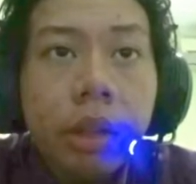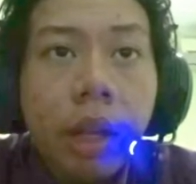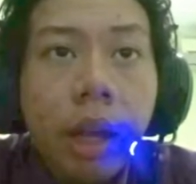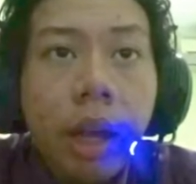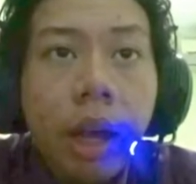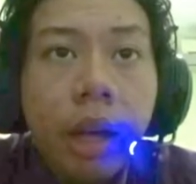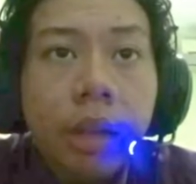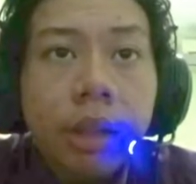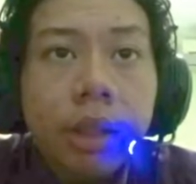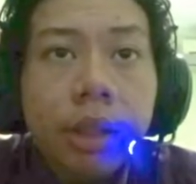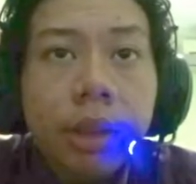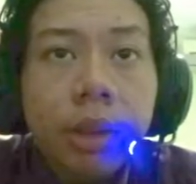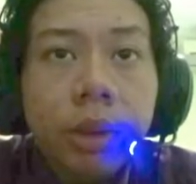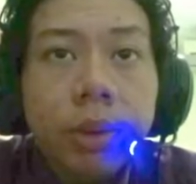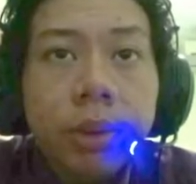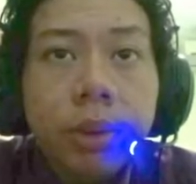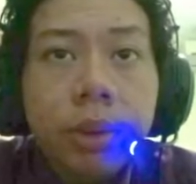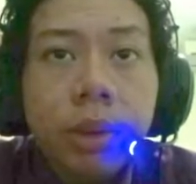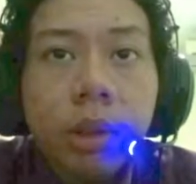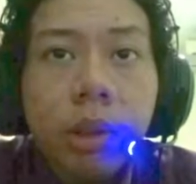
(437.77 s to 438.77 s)
iron
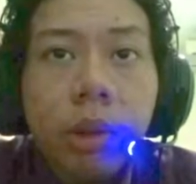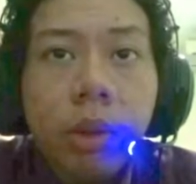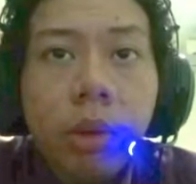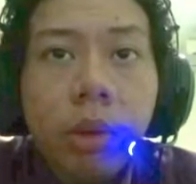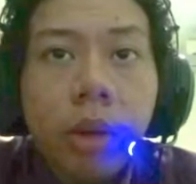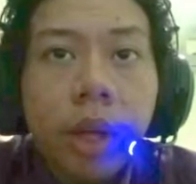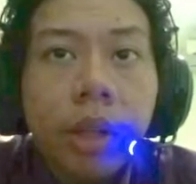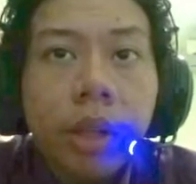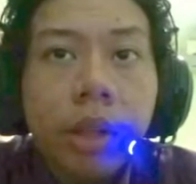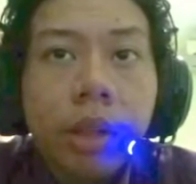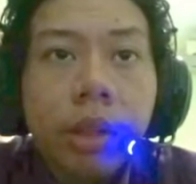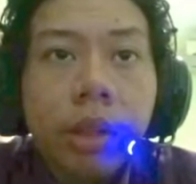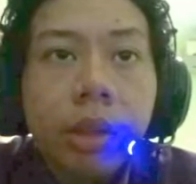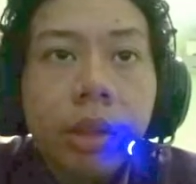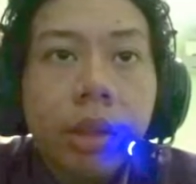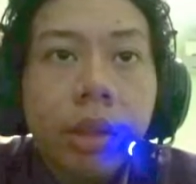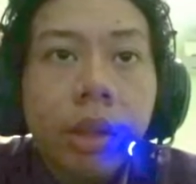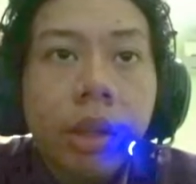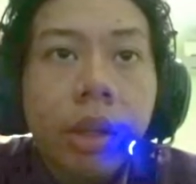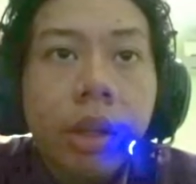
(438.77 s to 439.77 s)
2 chloride.
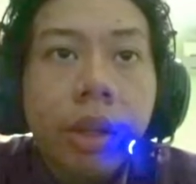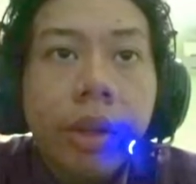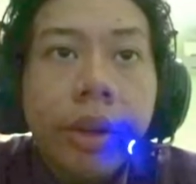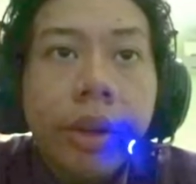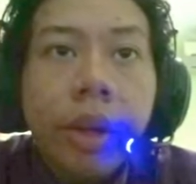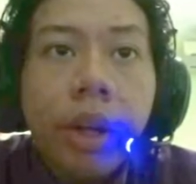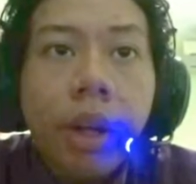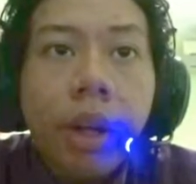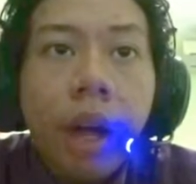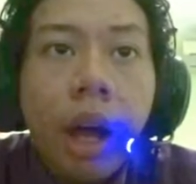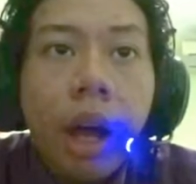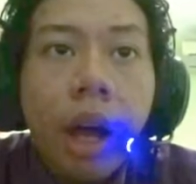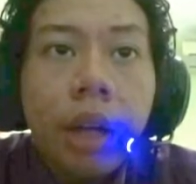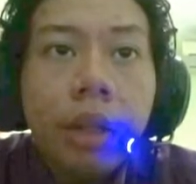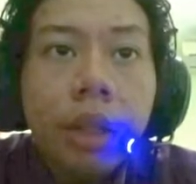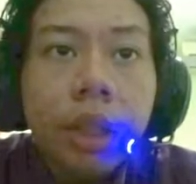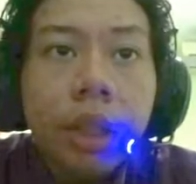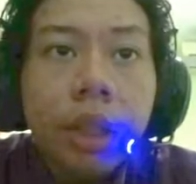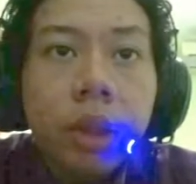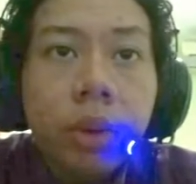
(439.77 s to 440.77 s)

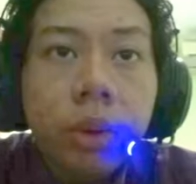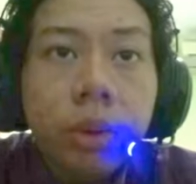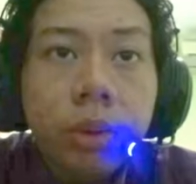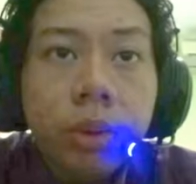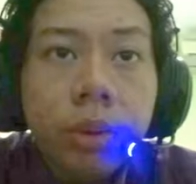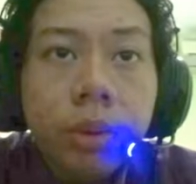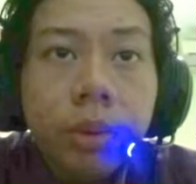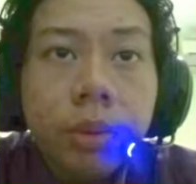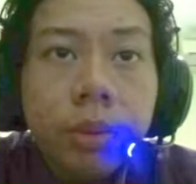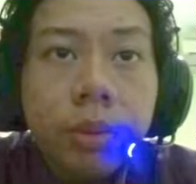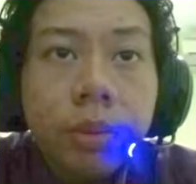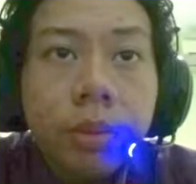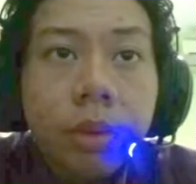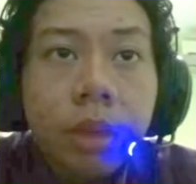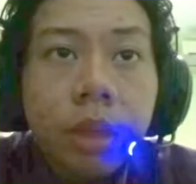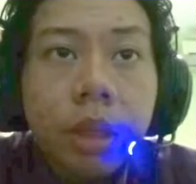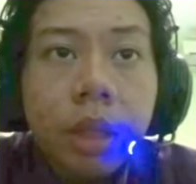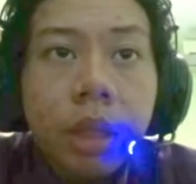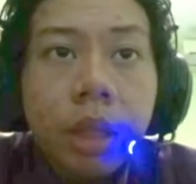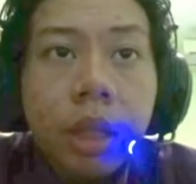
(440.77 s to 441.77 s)
Iron 2,
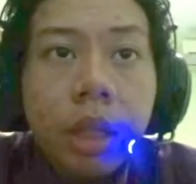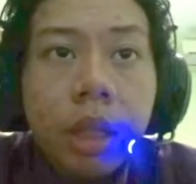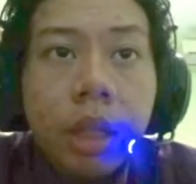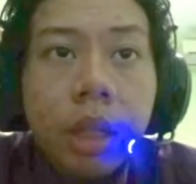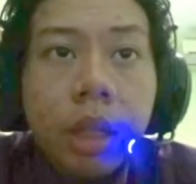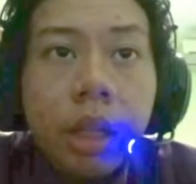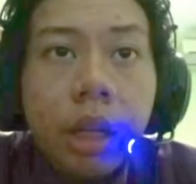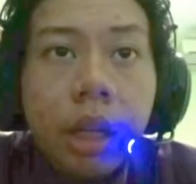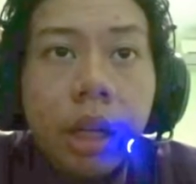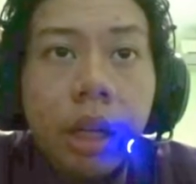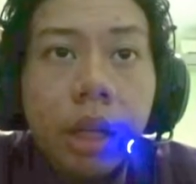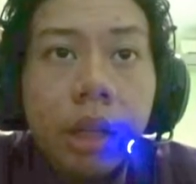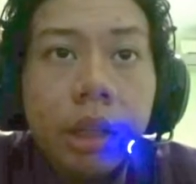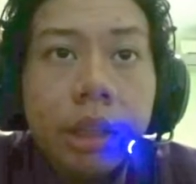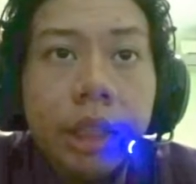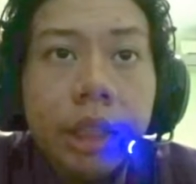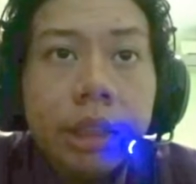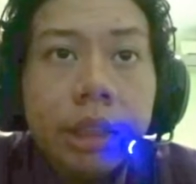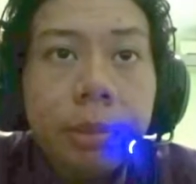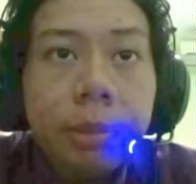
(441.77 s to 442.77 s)

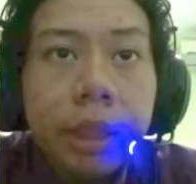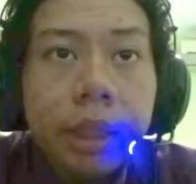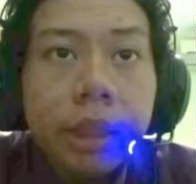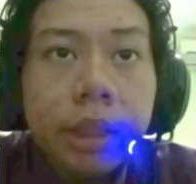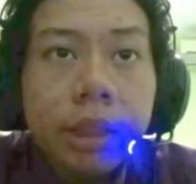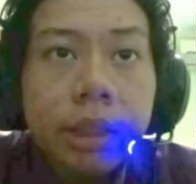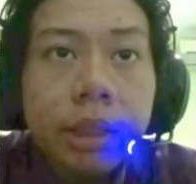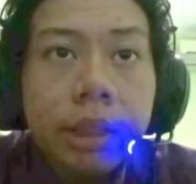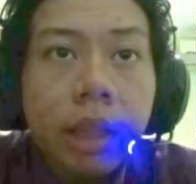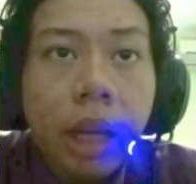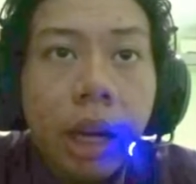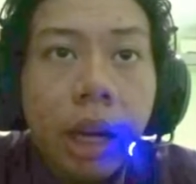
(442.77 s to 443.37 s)
this means